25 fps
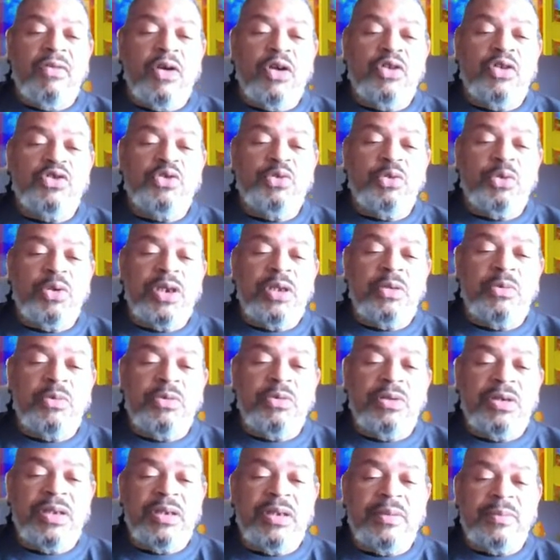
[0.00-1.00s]
Verse
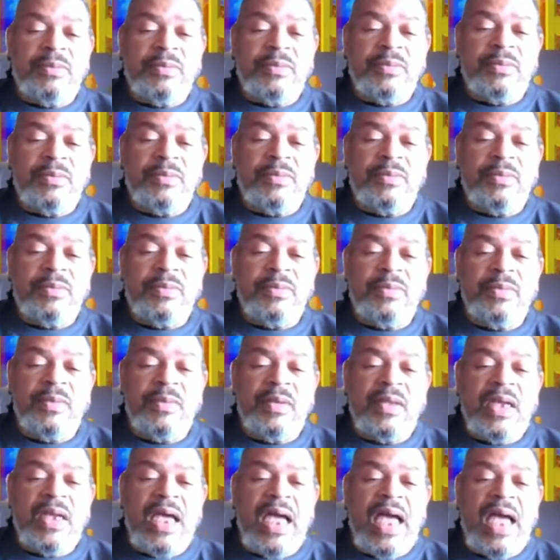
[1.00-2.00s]
21
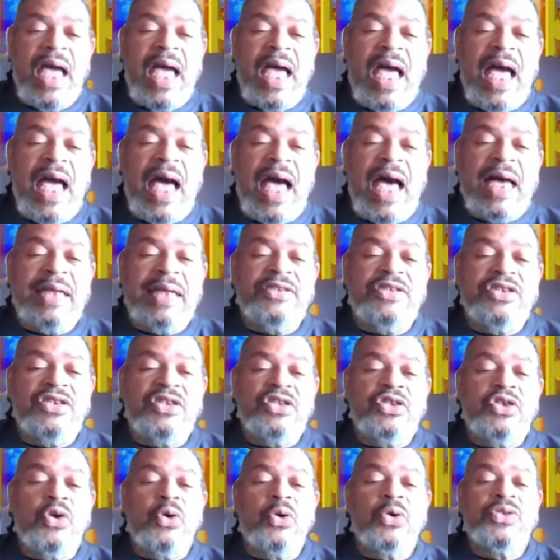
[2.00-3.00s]
I
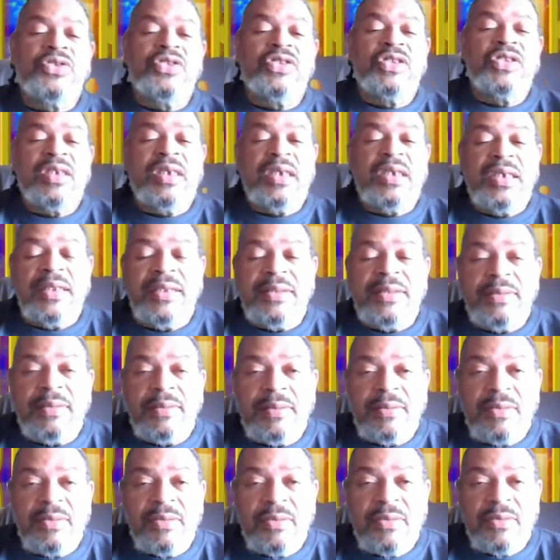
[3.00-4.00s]
took your
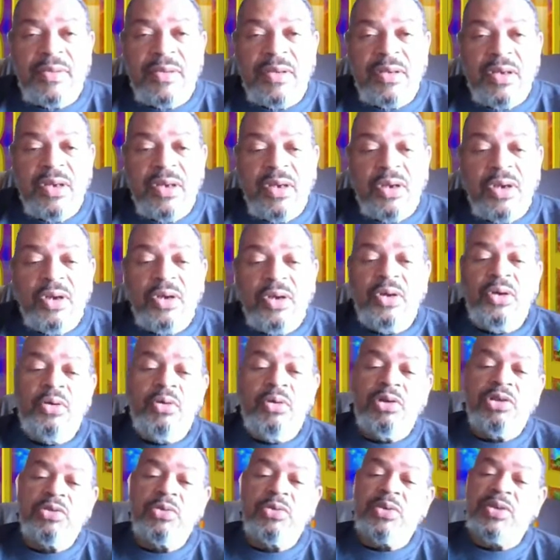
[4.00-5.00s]
sin,
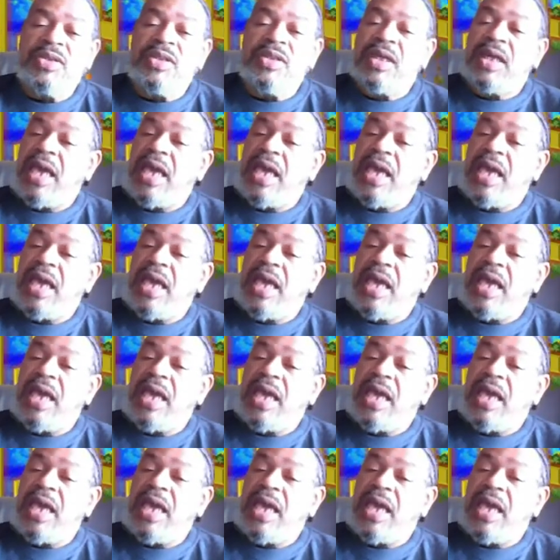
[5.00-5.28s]
which was